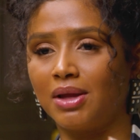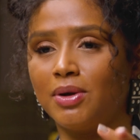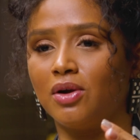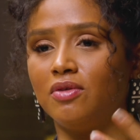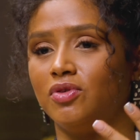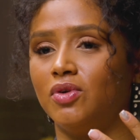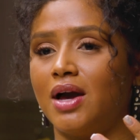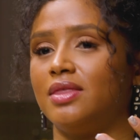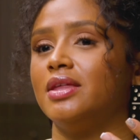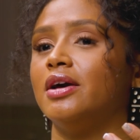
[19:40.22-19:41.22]
Filipino food,
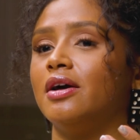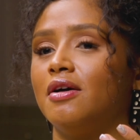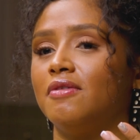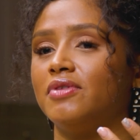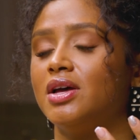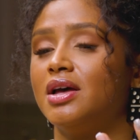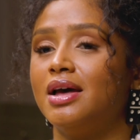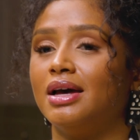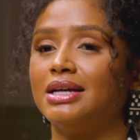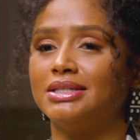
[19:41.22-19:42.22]
I think of
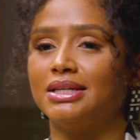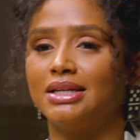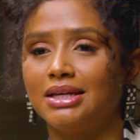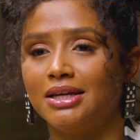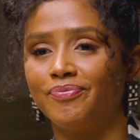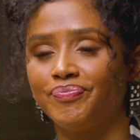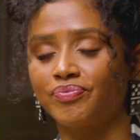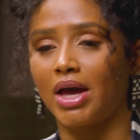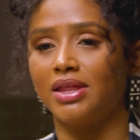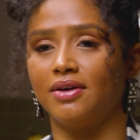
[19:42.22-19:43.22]
acidity,
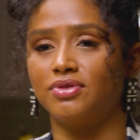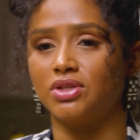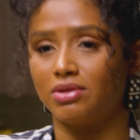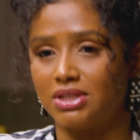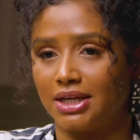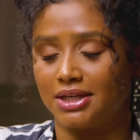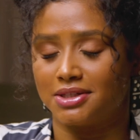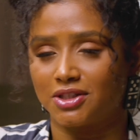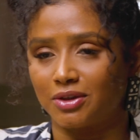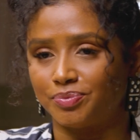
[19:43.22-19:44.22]
I think of
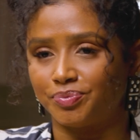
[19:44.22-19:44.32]
saltiness,